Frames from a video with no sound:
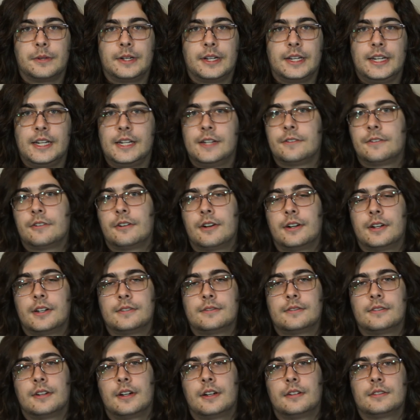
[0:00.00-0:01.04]
need for our
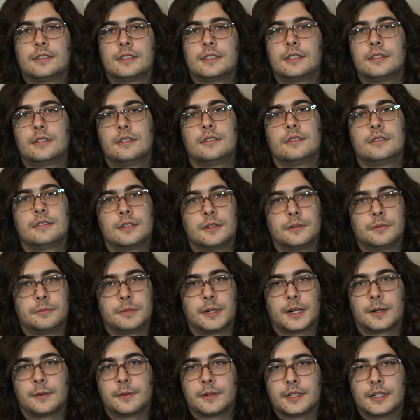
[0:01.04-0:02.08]
Nova round still, so
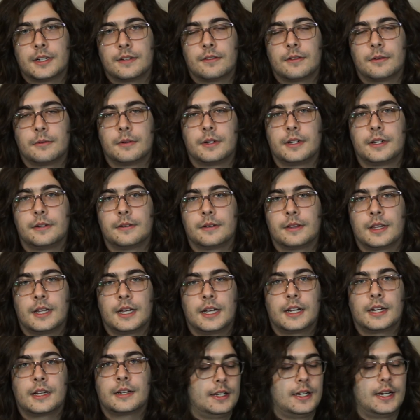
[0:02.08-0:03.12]
pick whichever one you would
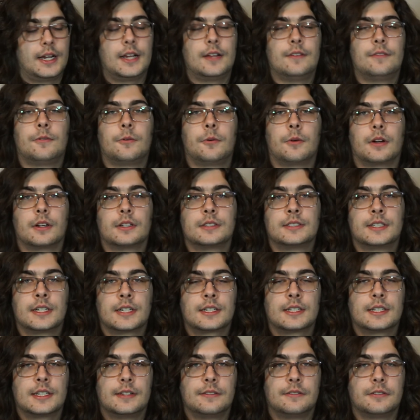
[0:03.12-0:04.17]
like. And for
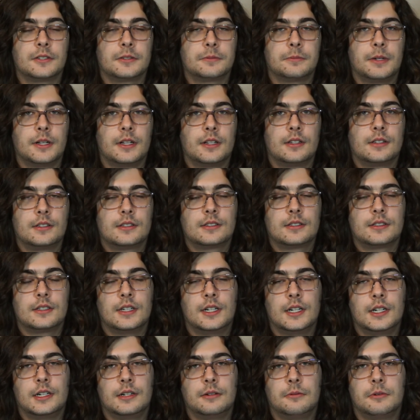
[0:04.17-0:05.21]
6th level spells,
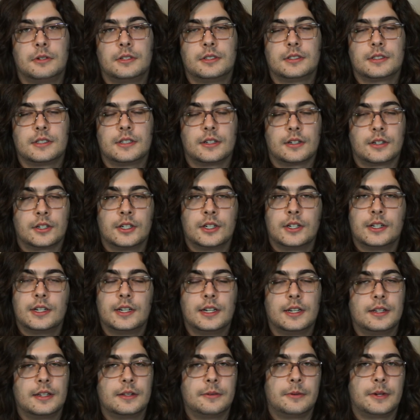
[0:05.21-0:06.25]
ones that are good
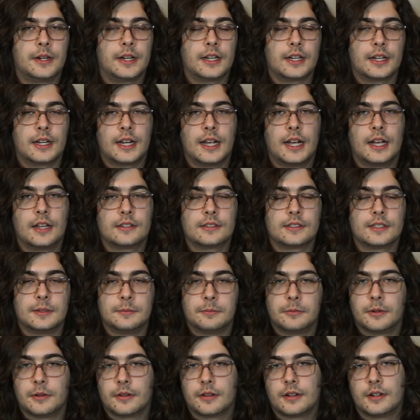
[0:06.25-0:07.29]
and that we can cast
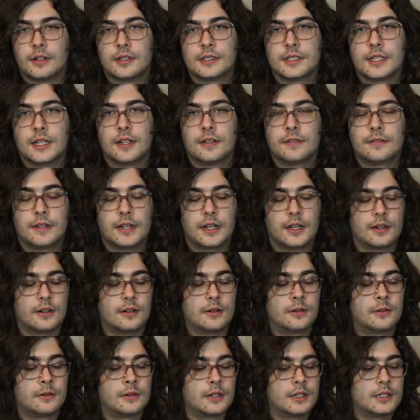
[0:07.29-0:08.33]
on both ourselves and
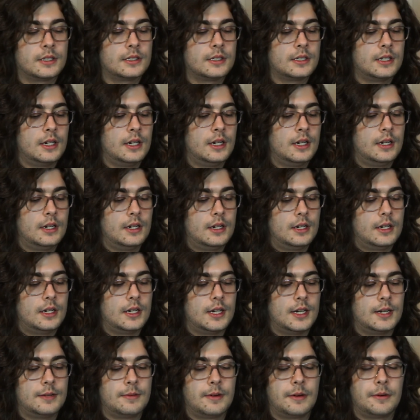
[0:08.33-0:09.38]
our horse,
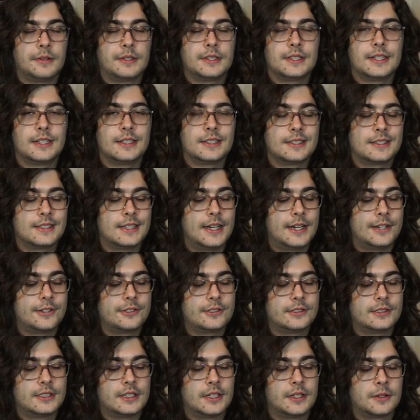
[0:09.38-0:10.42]
I would say is
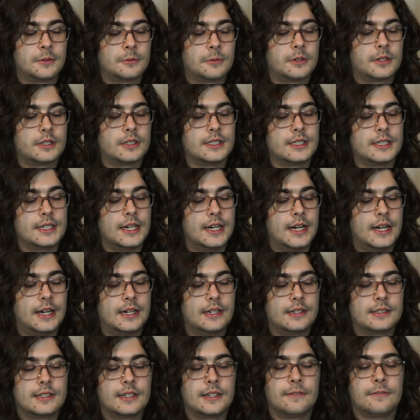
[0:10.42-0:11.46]
Tasha's Otherworldly
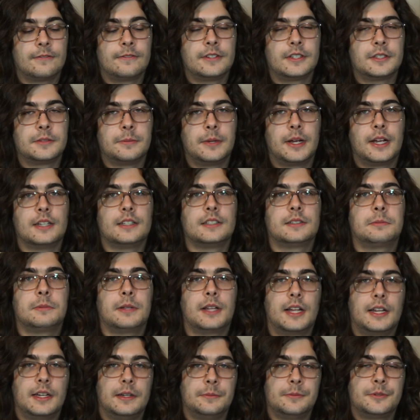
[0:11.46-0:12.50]
Guise and Fizzband's
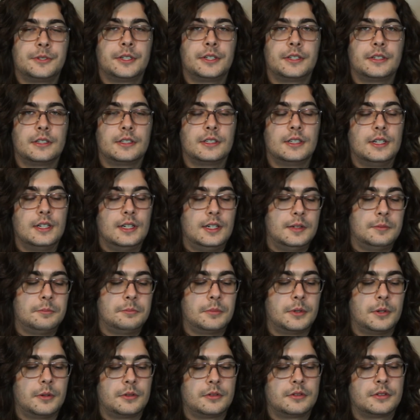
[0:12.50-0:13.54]
Platinum Shield,
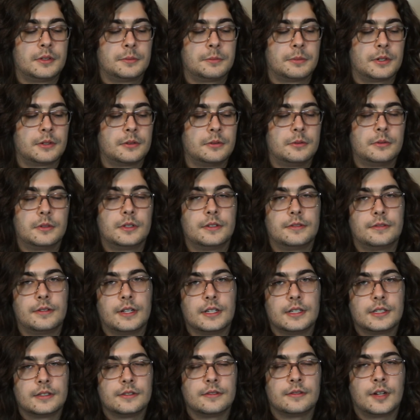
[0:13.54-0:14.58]
both super cool
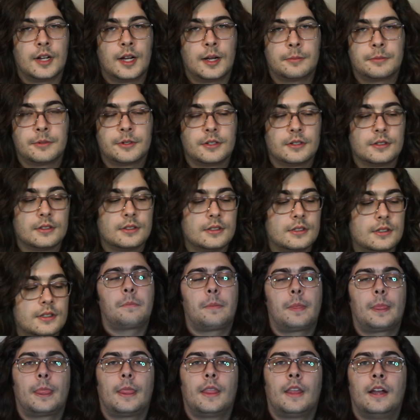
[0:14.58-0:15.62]
defensive options.
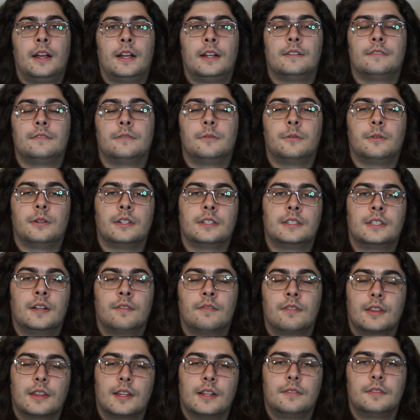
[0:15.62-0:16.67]
And for
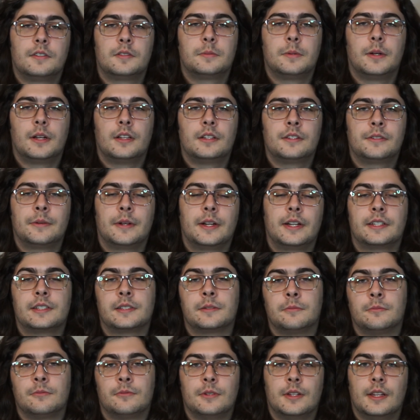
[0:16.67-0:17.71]
7th level spells, we get
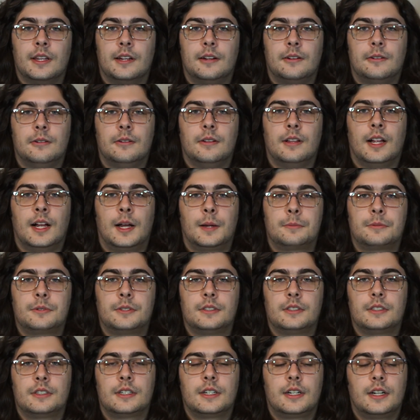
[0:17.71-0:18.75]
some really cool
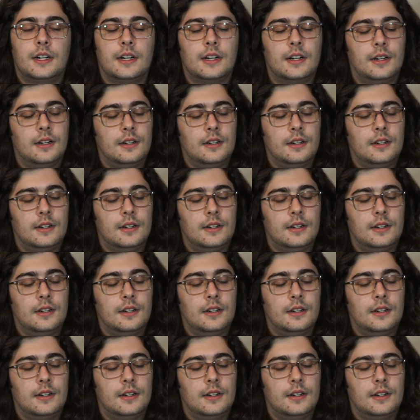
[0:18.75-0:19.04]
options here.